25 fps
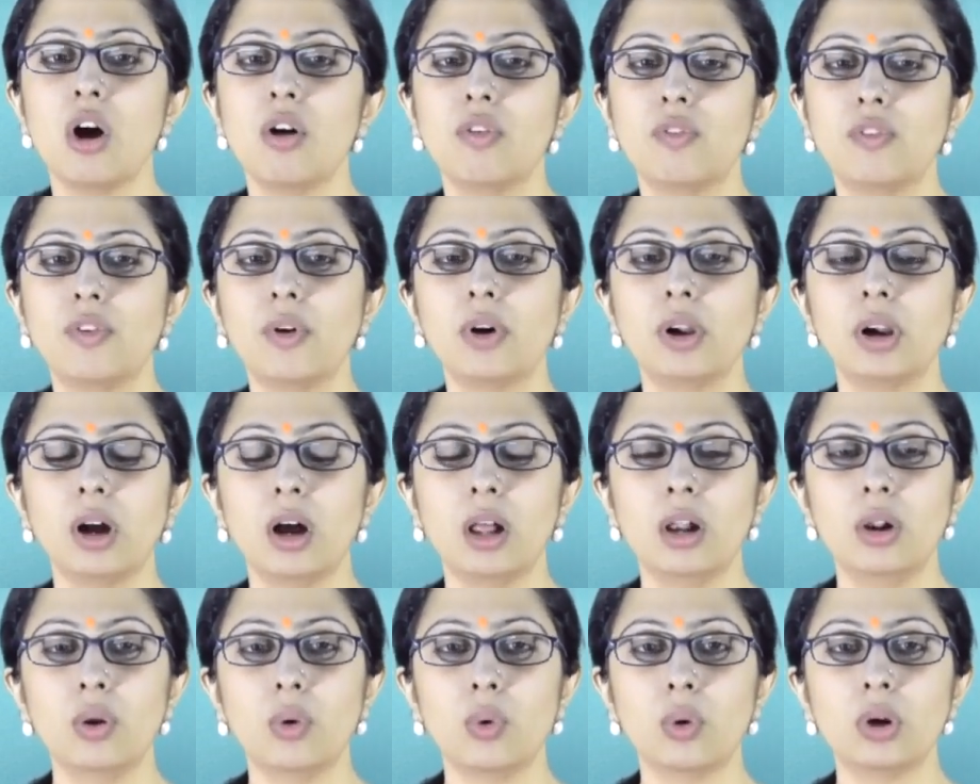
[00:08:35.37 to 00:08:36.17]
for
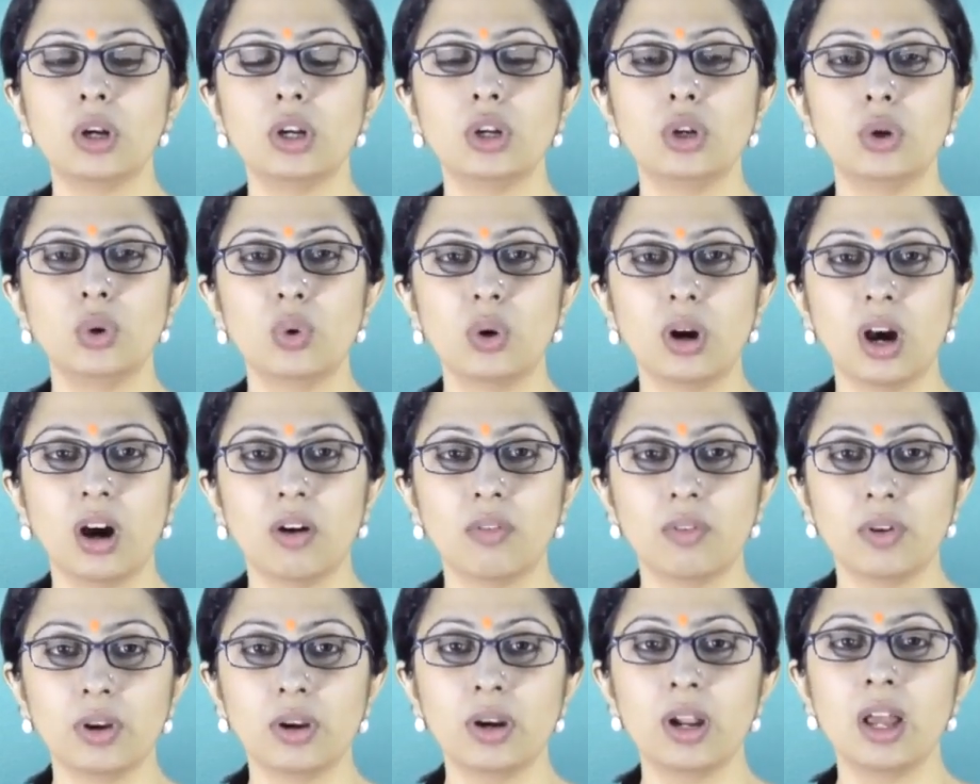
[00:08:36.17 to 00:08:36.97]
a loan to
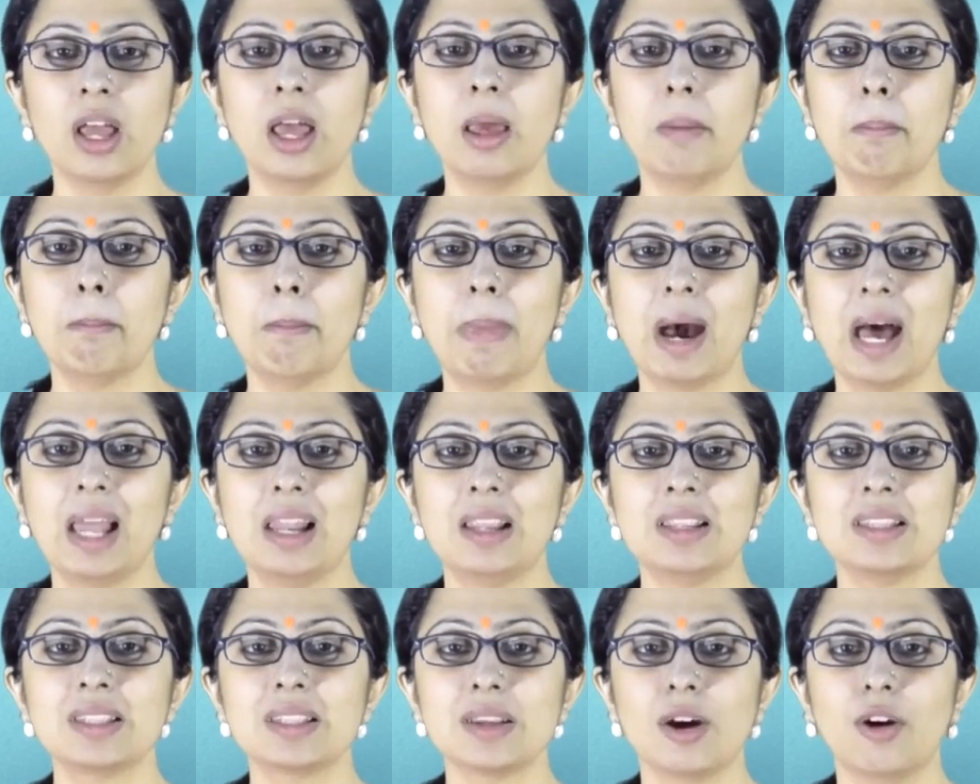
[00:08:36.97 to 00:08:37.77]
cover
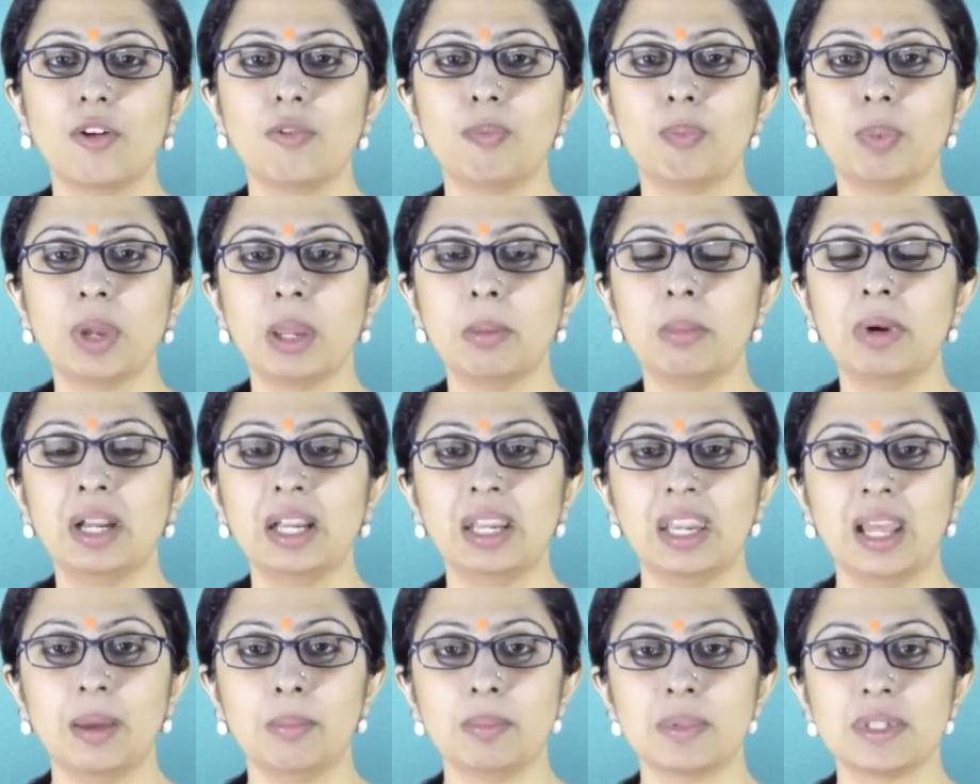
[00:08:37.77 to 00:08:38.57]
balance of
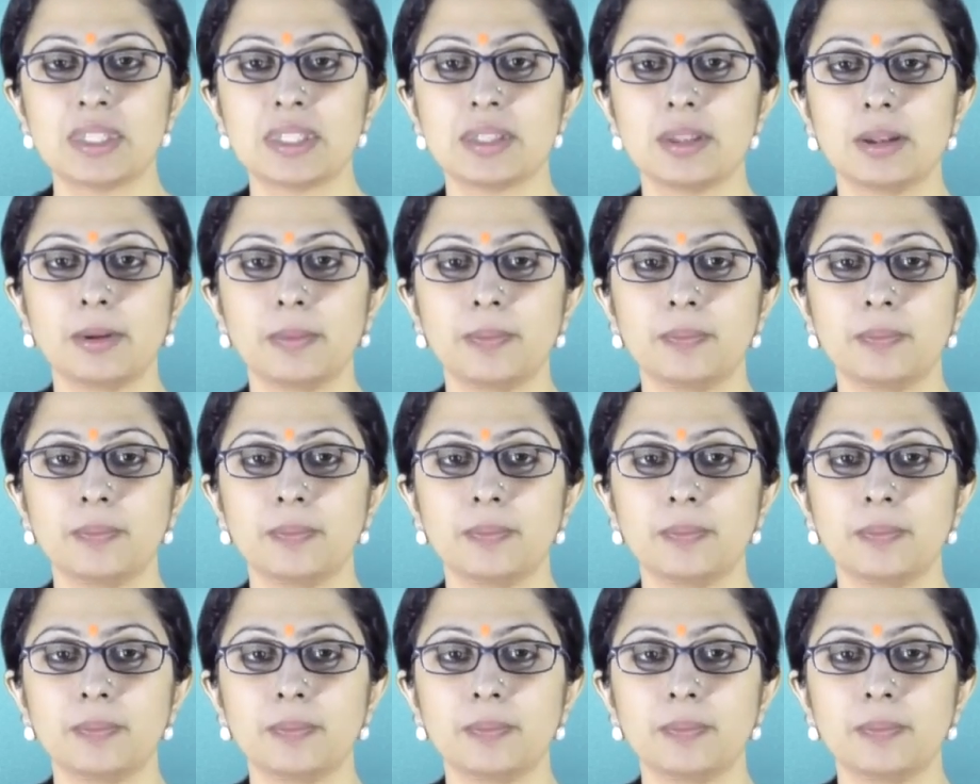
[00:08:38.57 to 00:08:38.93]
payment debts.